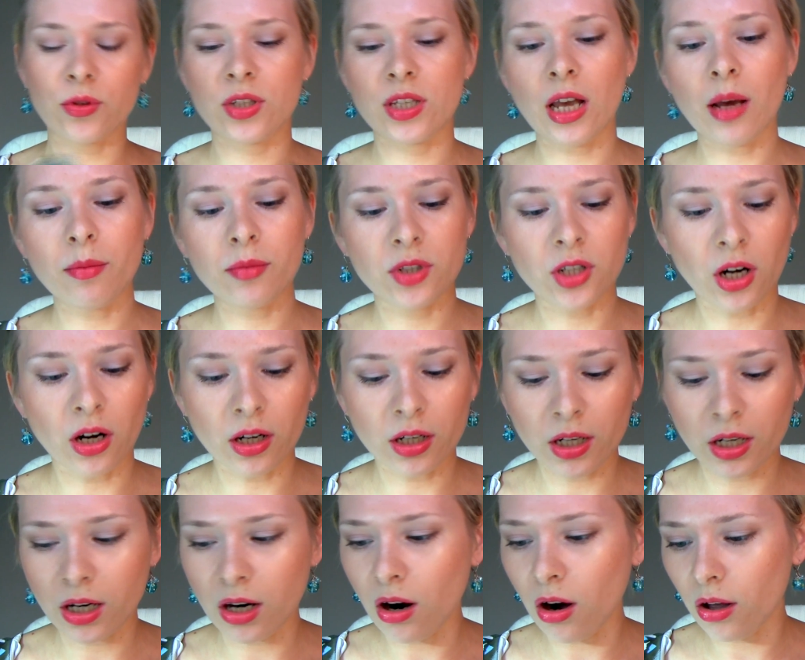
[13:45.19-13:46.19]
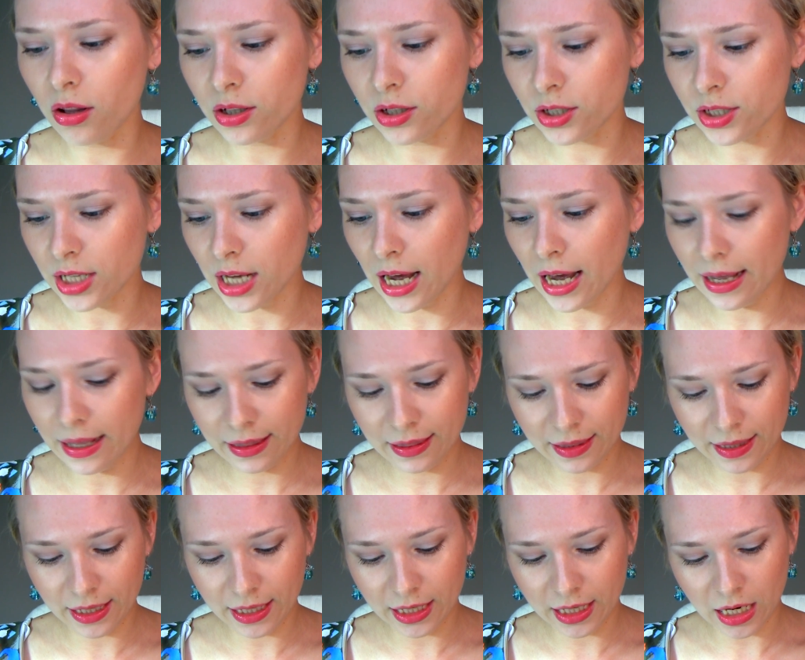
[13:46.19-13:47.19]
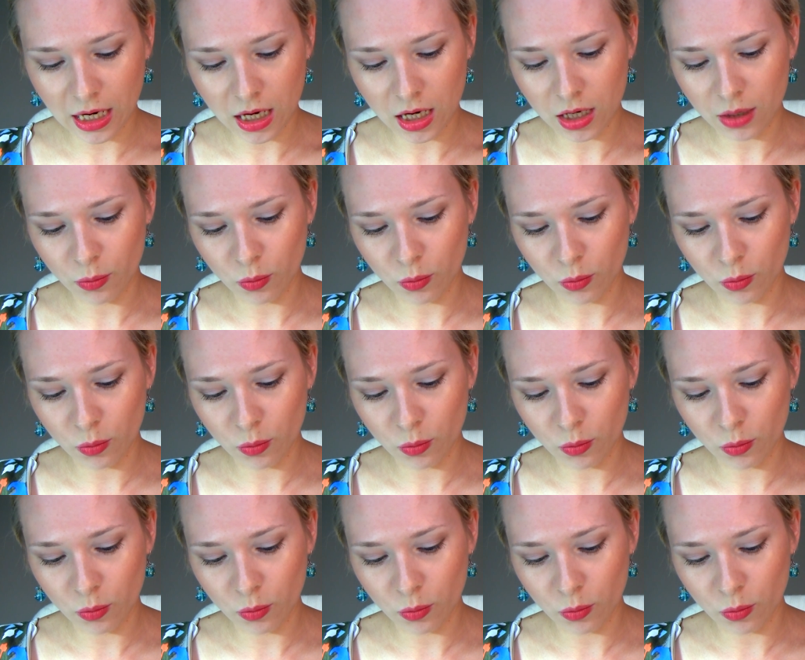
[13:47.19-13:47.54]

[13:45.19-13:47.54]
some darker colors I think